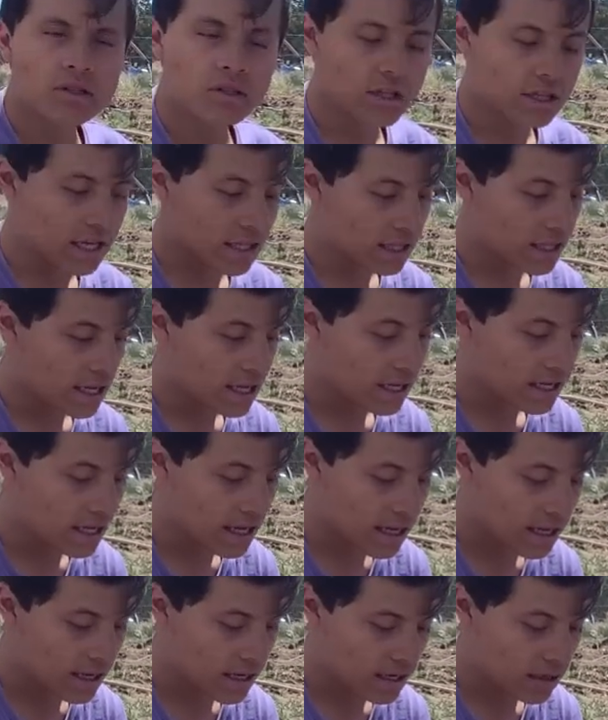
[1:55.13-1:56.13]
so that they
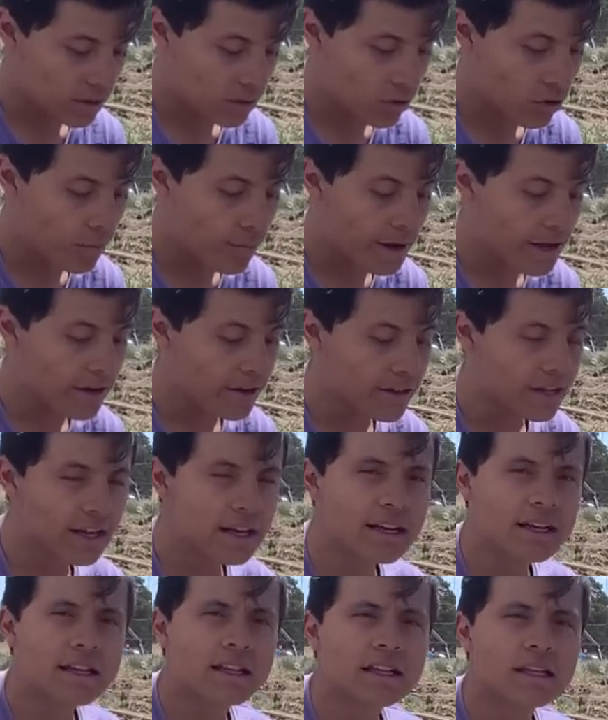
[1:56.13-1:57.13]
can grow better
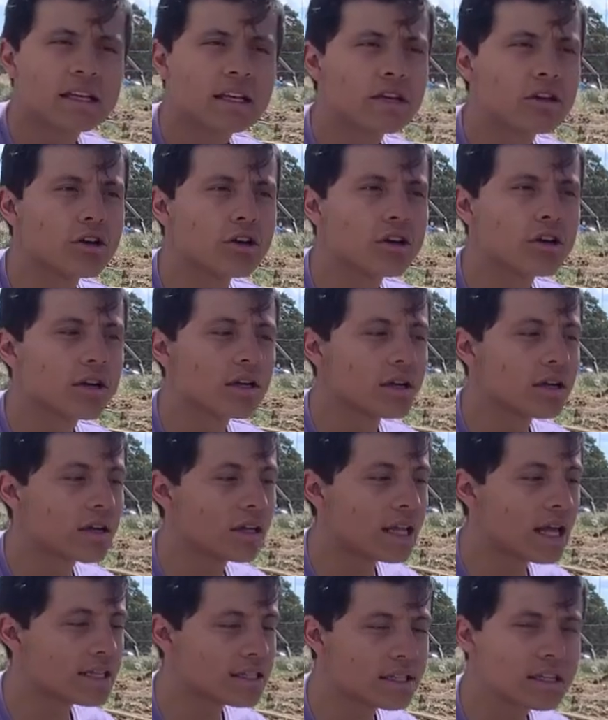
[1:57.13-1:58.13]
than the year
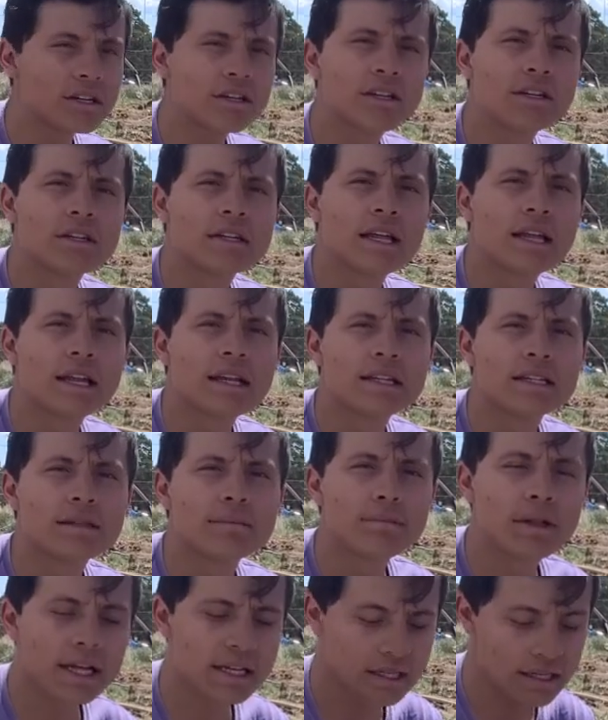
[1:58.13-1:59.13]
last year that i
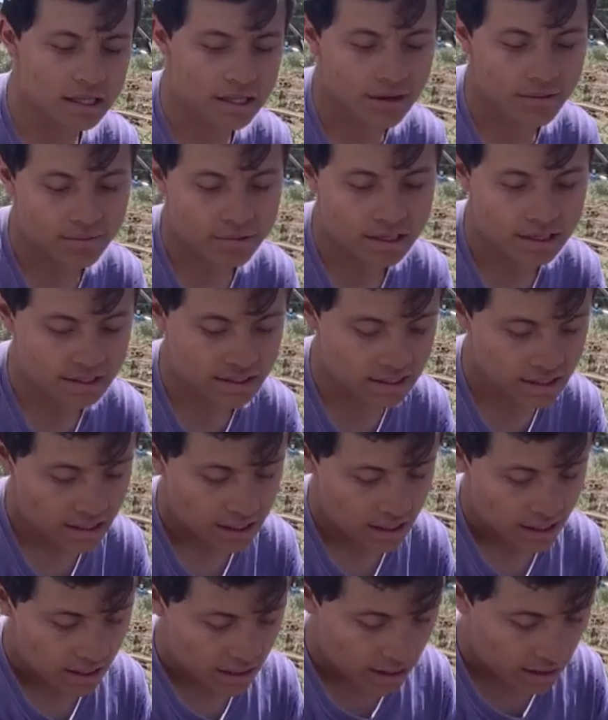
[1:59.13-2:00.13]
planted them is
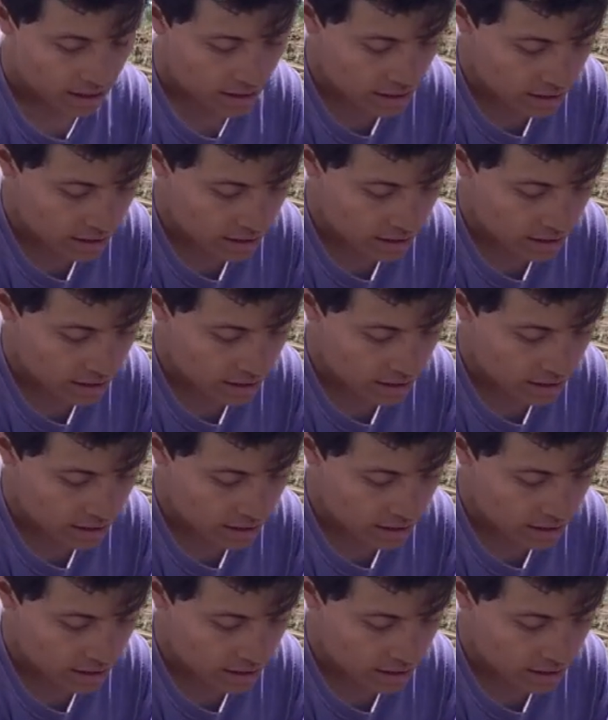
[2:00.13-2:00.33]
in